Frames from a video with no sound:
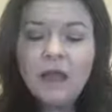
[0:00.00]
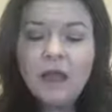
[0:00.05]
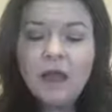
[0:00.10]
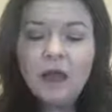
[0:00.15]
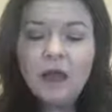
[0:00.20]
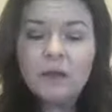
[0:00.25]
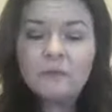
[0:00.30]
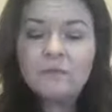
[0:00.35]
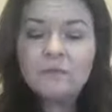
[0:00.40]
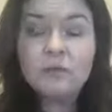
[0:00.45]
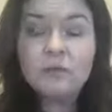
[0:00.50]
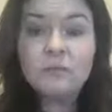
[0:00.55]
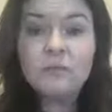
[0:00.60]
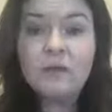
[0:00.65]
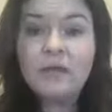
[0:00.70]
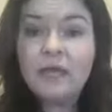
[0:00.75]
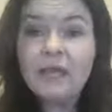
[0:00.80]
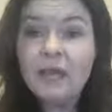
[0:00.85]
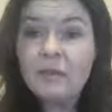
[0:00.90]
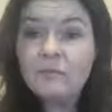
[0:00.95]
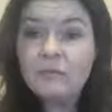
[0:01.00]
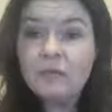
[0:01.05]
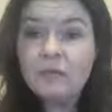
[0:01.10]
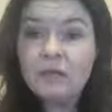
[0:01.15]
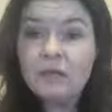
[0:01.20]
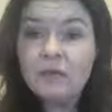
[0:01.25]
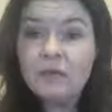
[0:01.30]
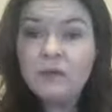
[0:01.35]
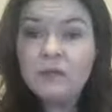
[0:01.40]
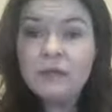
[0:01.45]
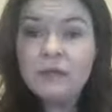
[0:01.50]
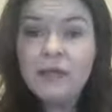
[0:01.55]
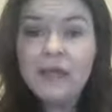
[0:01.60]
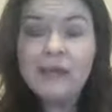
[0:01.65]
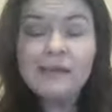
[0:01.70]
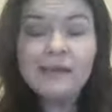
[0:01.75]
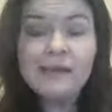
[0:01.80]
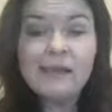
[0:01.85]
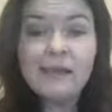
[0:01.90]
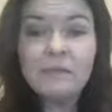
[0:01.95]
To recap really quickly how
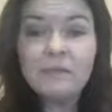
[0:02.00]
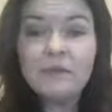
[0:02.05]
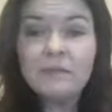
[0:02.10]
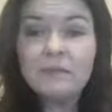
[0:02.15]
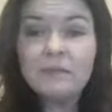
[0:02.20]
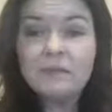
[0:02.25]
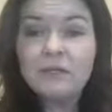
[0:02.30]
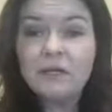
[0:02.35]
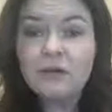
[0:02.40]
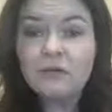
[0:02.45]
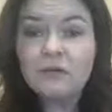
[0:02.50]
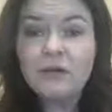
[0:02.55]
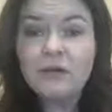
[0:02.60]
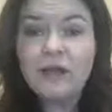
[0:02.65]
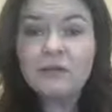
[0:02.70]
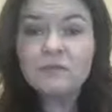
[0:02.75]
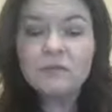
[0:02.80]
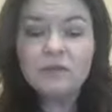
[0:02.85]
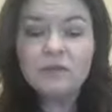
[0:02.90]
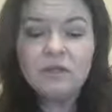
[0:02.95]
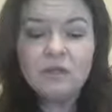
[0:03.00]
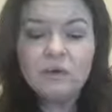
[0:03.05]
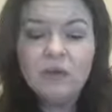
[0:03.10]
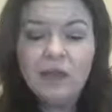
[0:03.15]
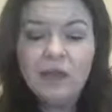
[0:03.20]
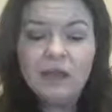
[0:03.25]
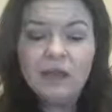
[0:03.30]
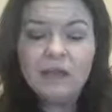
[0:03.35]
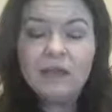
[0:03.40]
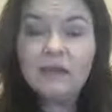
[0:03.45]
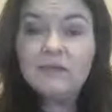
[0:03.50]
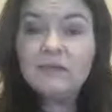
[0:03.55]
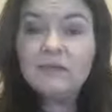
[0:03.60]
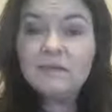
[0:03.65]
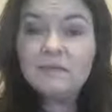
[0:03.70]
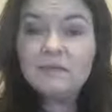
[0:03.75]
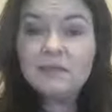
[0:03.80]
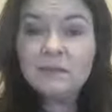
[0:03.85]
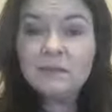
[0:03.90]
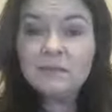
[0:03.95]
you get people to interact with you, give
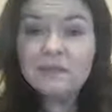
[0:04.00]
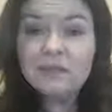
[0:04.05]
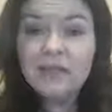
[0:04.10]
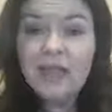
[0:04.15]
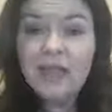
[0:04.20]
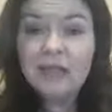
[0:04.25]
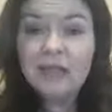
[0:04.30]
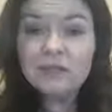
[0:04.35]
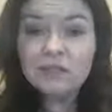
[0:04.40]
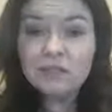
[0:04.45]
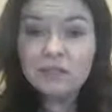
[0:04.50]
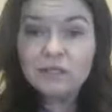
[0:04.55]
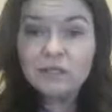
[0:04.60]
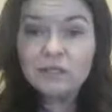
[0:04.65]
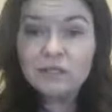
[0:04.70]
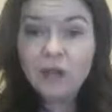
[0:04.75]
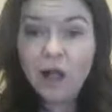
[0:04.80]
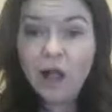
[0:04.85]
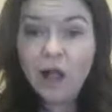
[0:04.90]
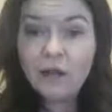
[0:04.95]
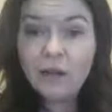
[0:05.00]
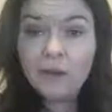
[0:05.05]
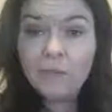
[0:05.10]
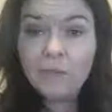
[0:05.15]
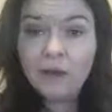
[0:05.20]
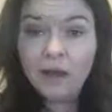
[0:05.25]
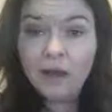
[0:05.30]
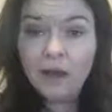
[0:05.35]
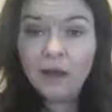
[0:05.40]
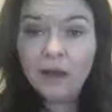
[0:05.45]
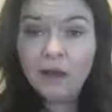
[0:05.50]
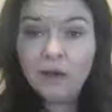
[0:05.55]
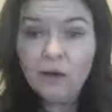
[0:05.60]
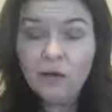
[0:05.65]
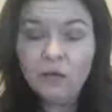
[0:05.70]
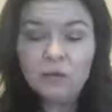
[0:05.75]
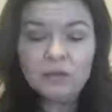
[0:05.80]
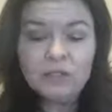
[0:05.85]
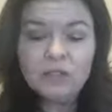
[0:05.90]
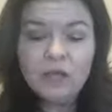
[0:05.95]
them something to actually talk
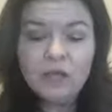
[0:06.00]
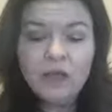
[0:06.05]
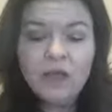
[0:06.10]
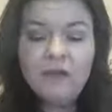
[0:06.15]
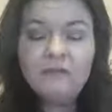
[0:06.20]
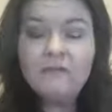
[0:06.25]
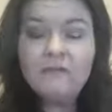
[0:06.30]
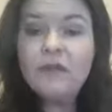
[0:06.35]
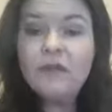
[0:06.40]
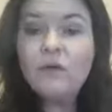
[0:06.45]
about, figure